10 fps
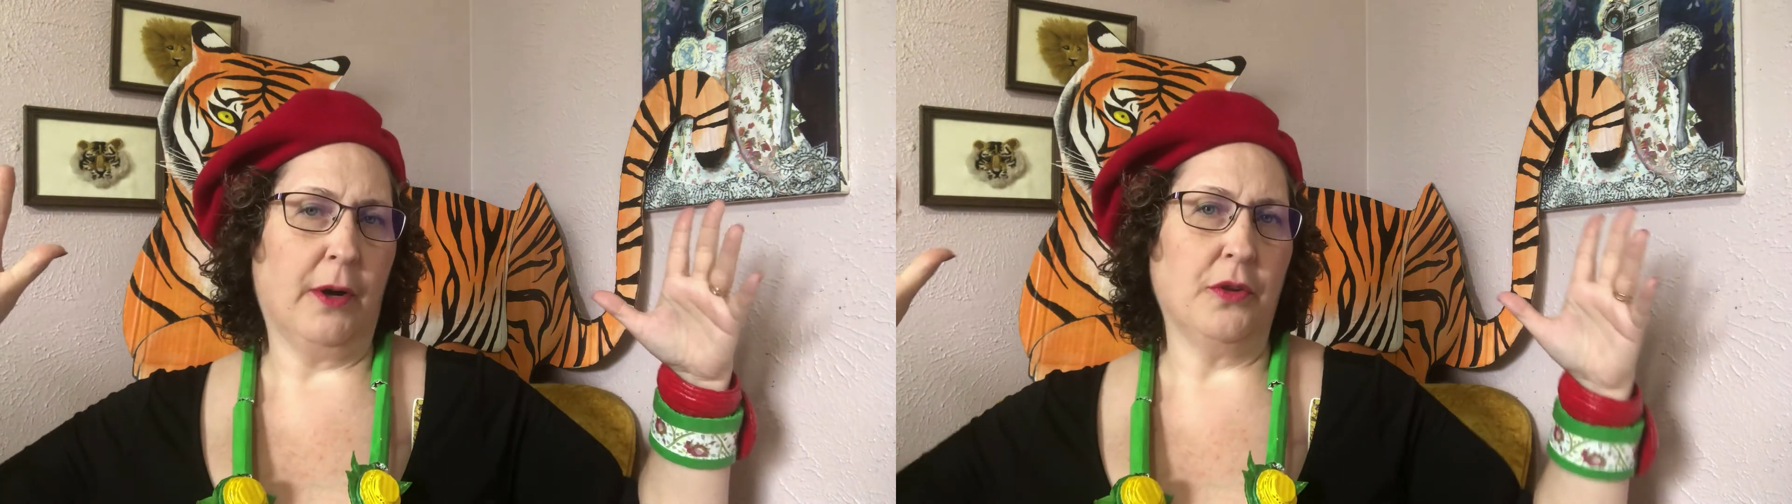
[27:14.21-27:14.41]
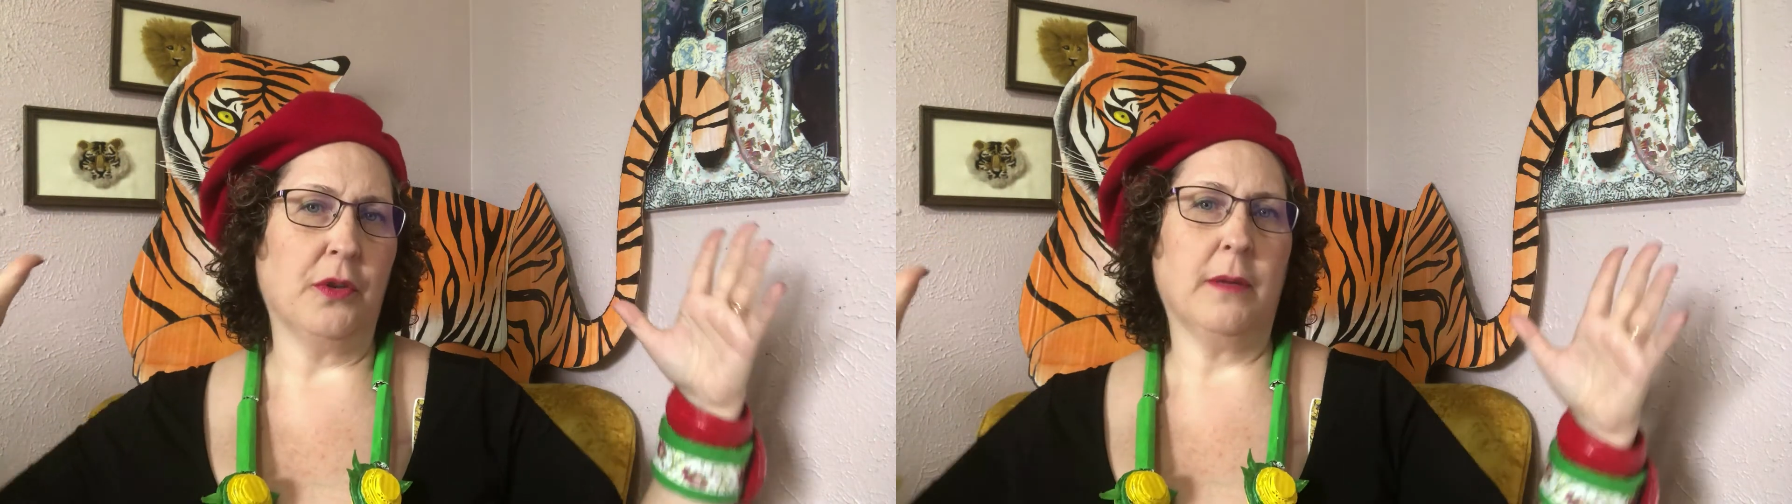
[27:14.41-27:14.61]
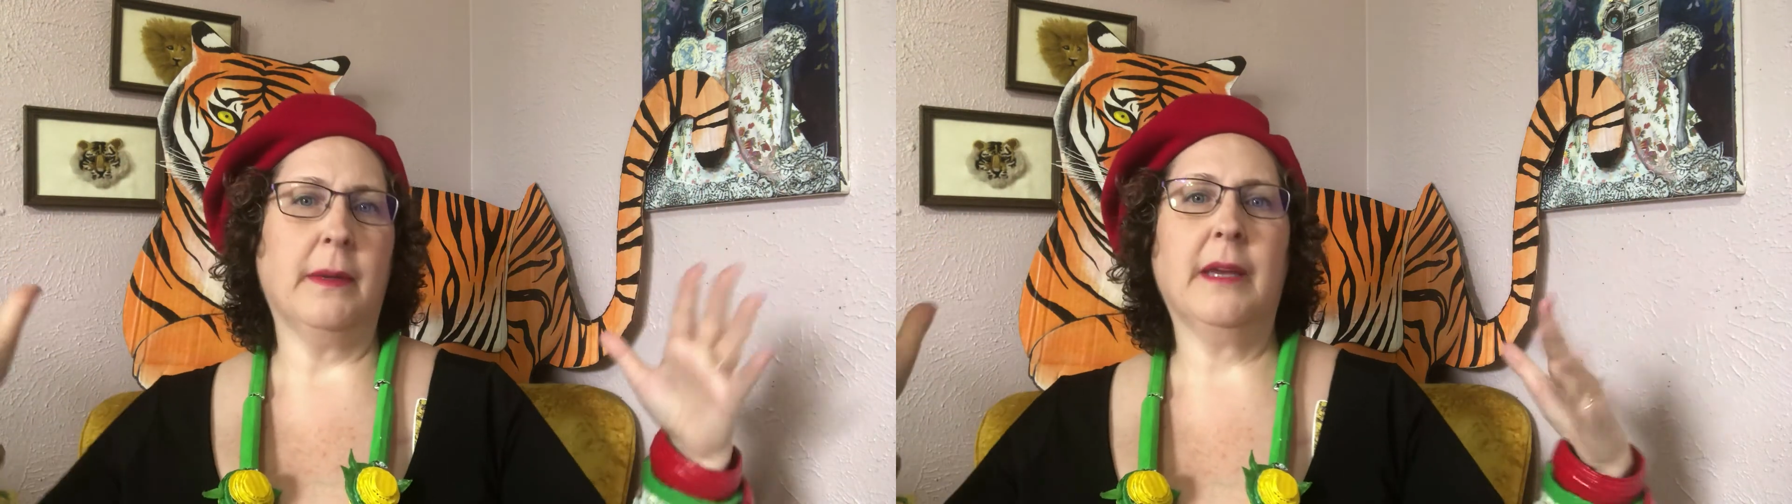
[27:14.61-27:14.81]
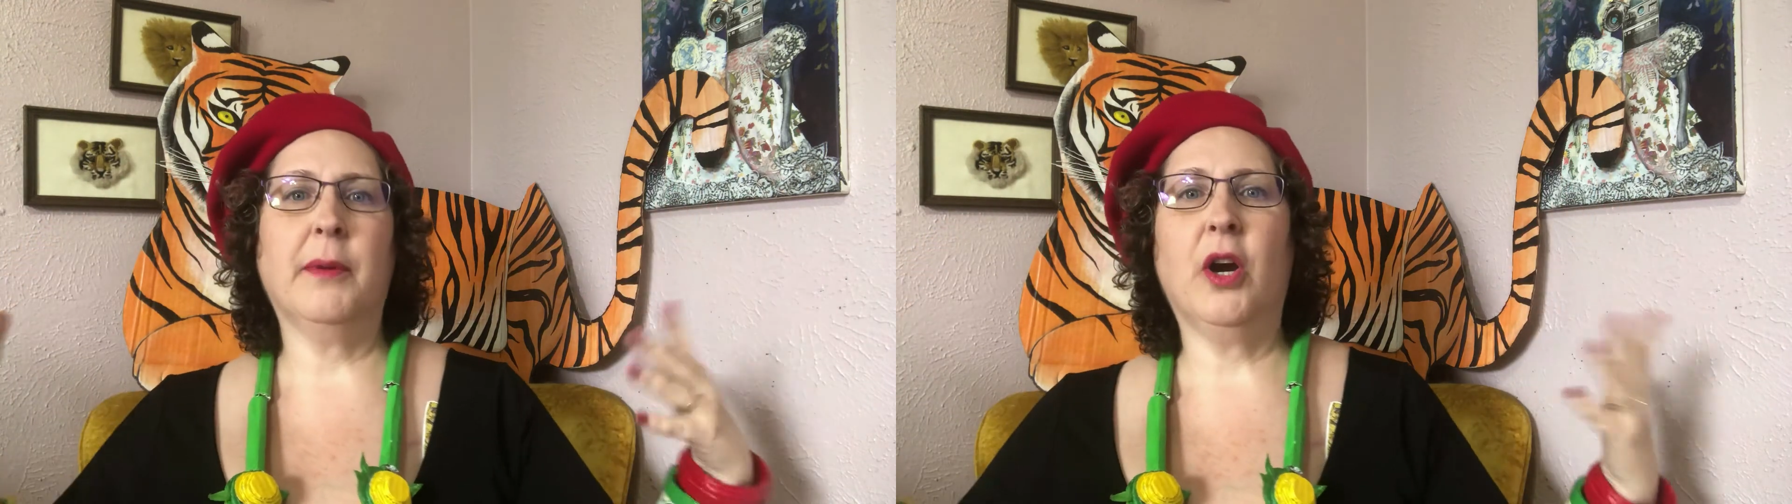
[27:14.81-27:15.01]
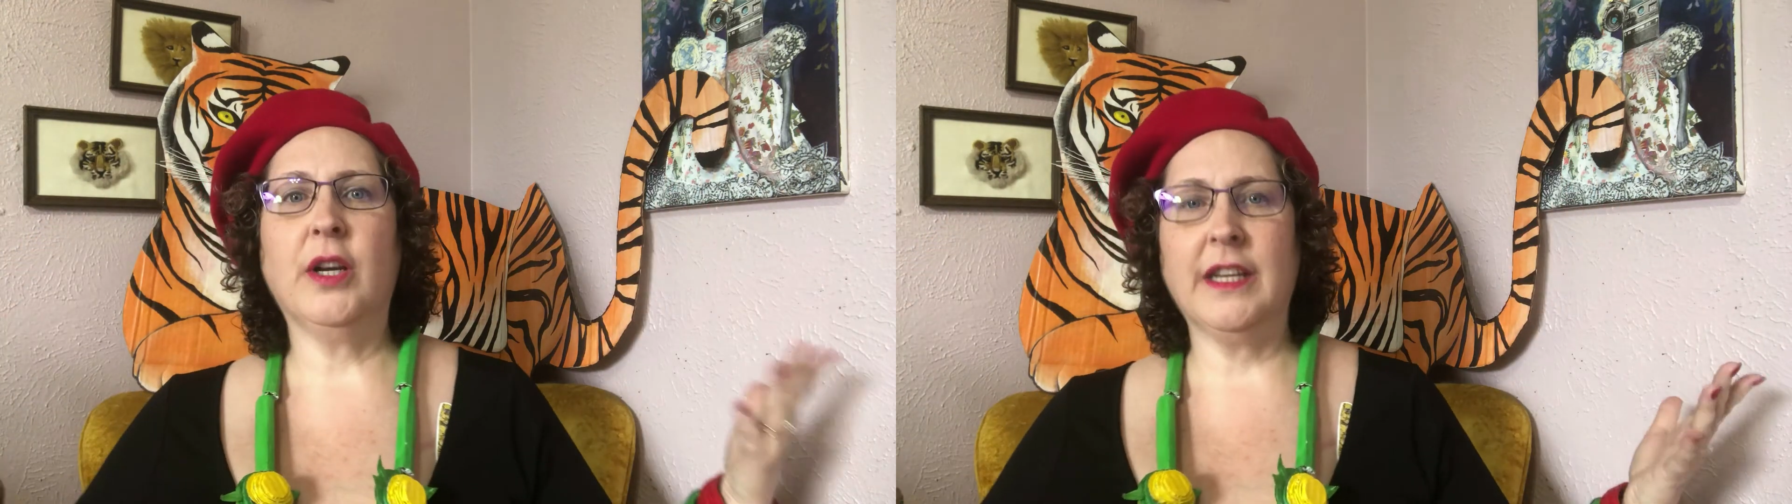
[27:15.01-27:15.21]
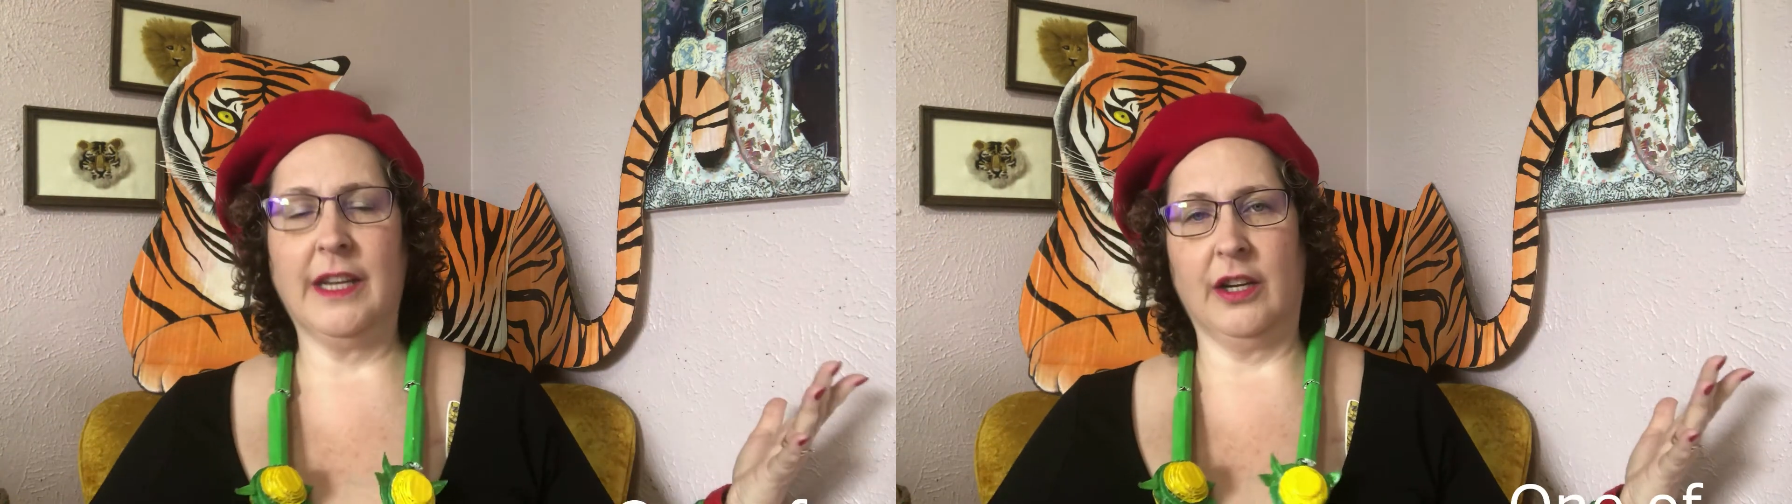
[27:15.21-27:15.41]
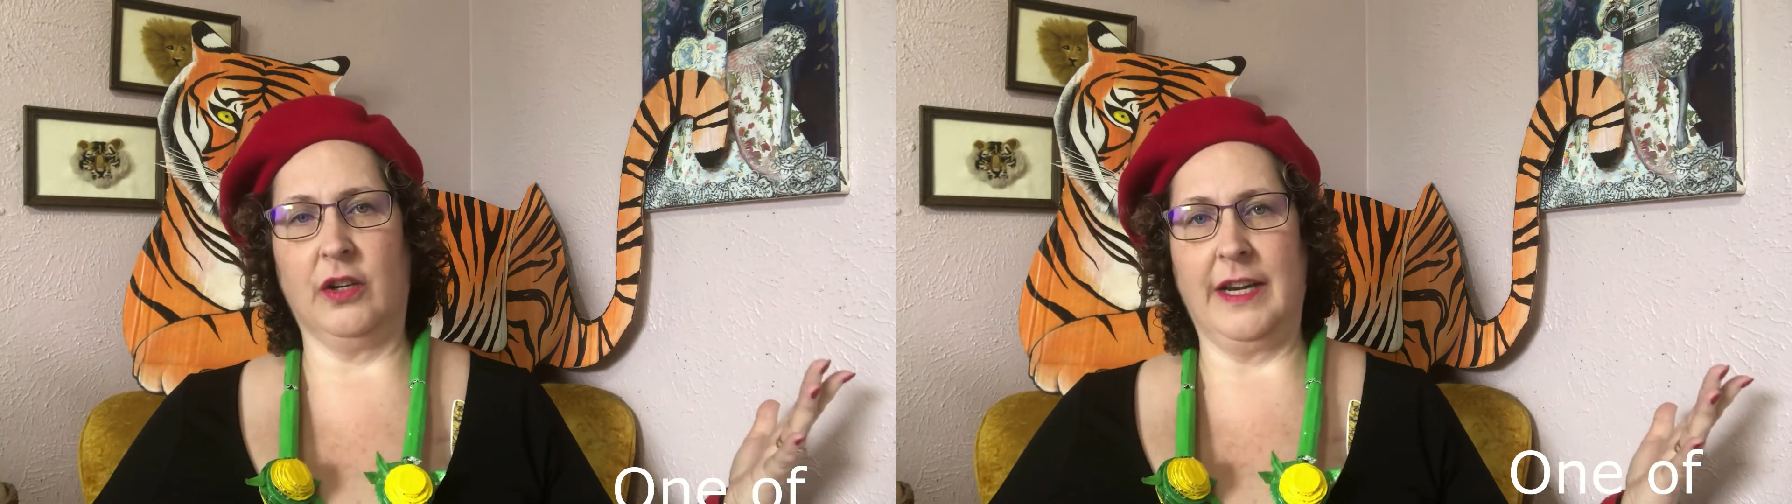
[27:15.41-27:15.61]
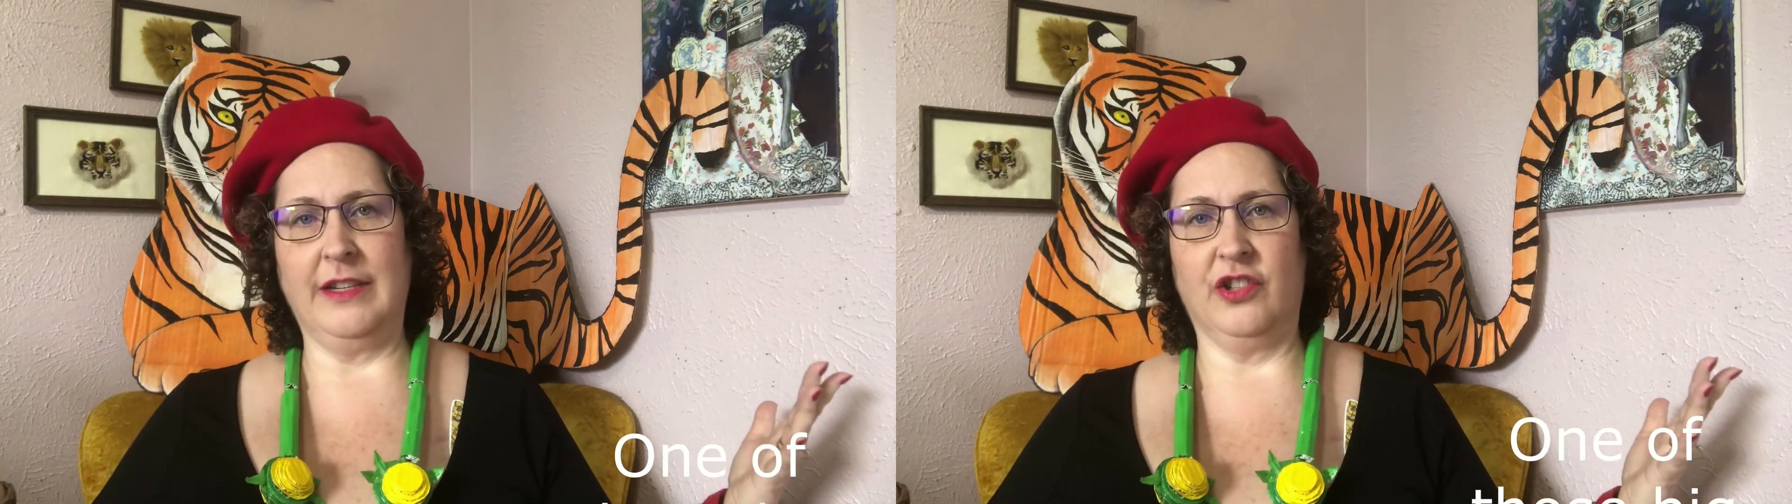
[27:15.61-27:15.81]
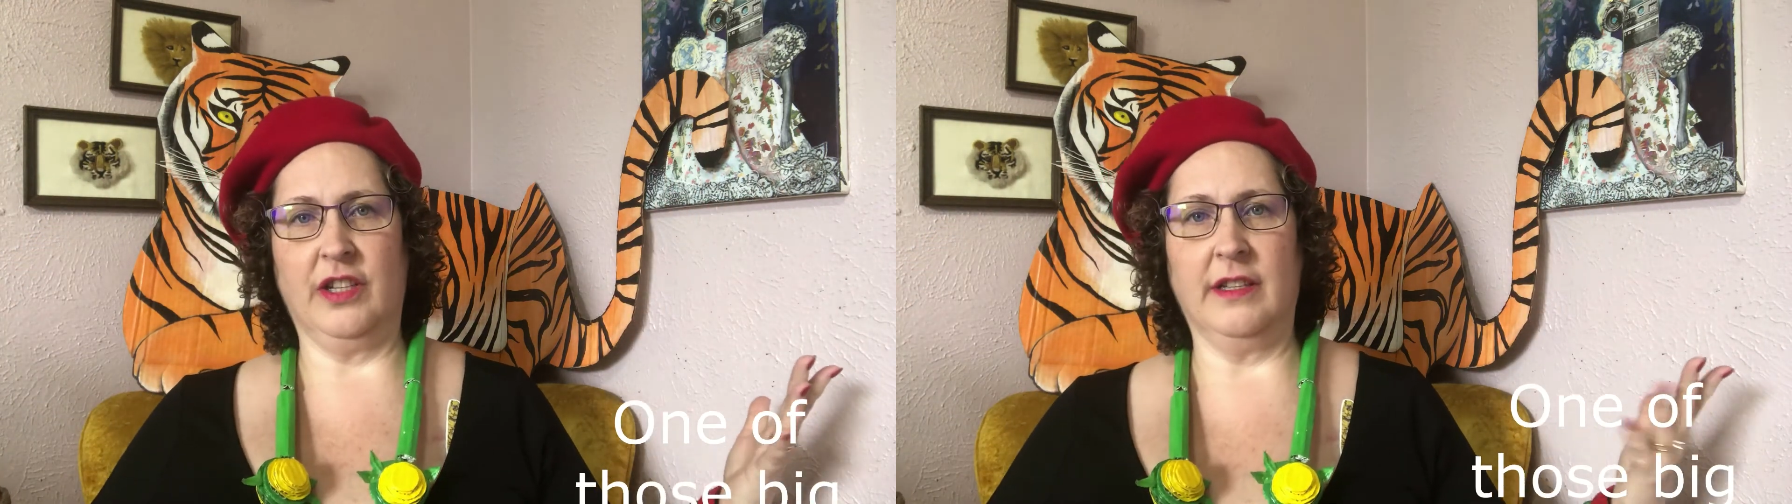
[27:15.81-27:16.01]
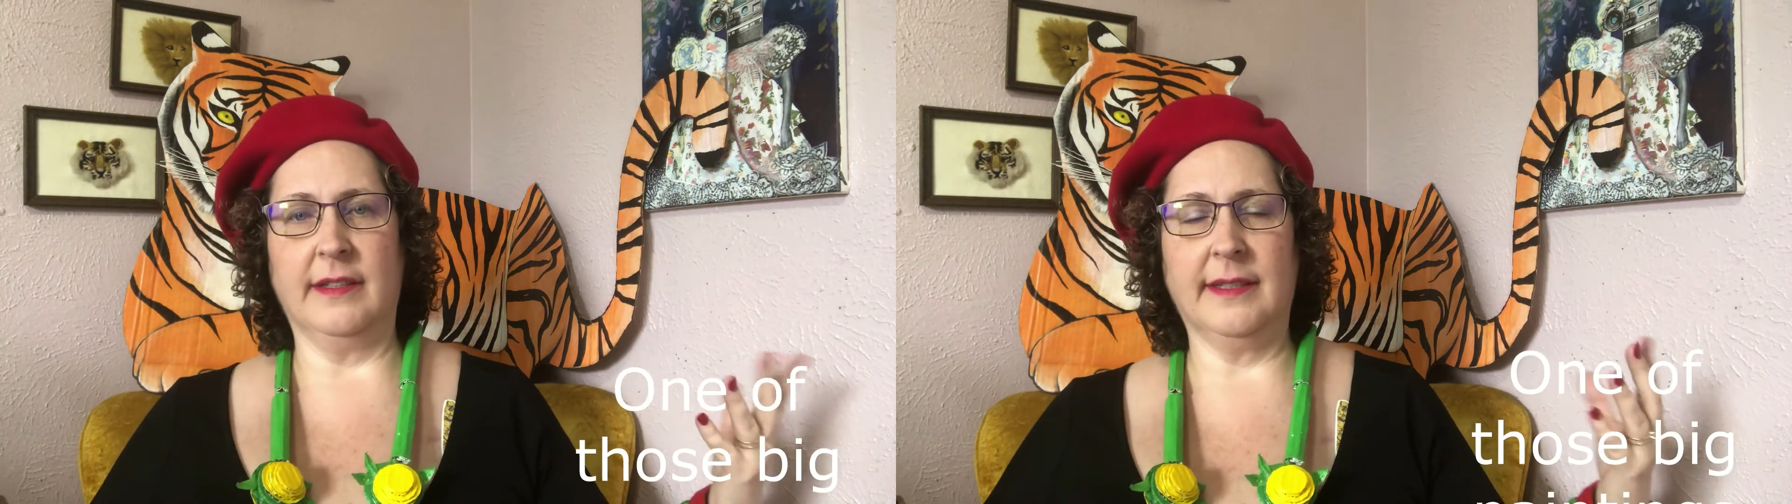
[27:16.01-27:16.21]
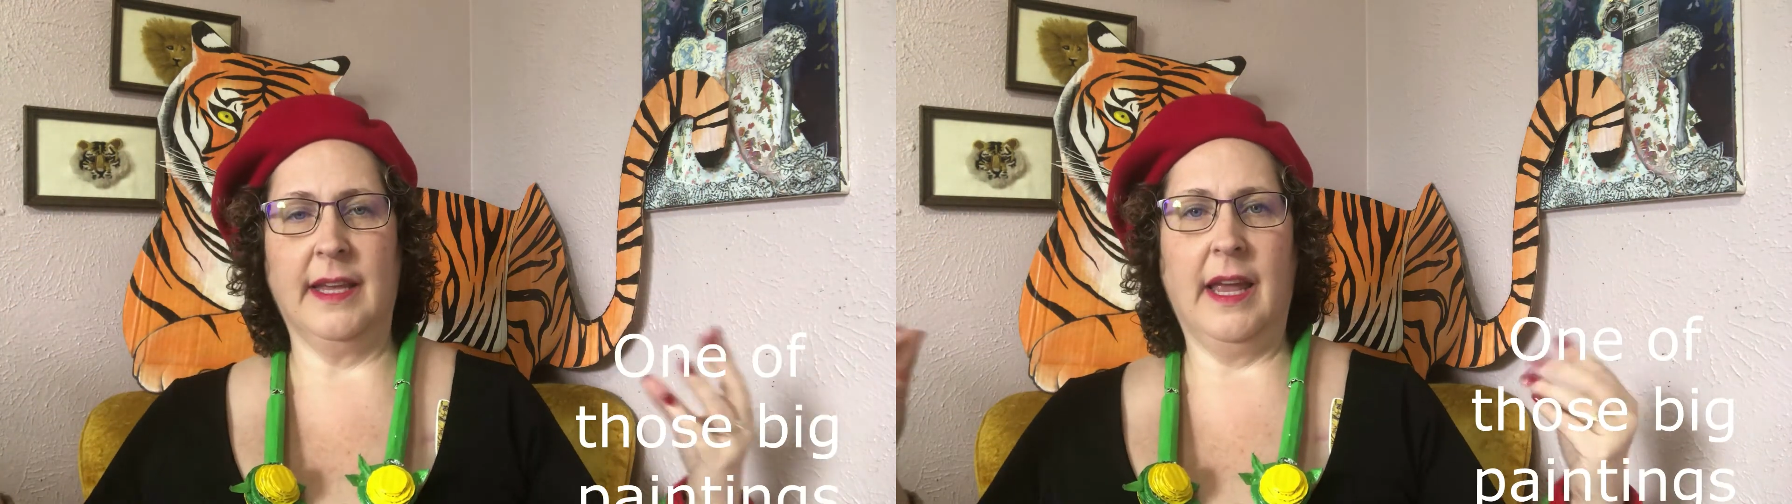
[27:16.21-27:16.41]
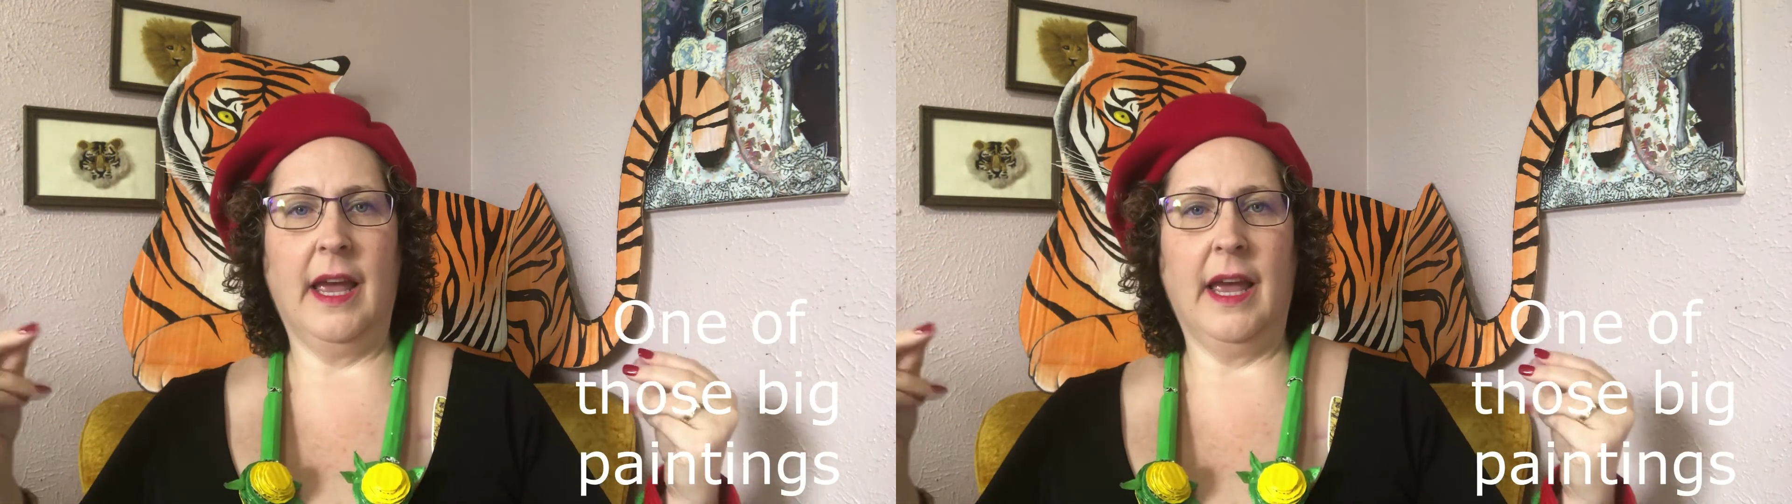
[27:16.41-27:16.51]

or you could make party decorations.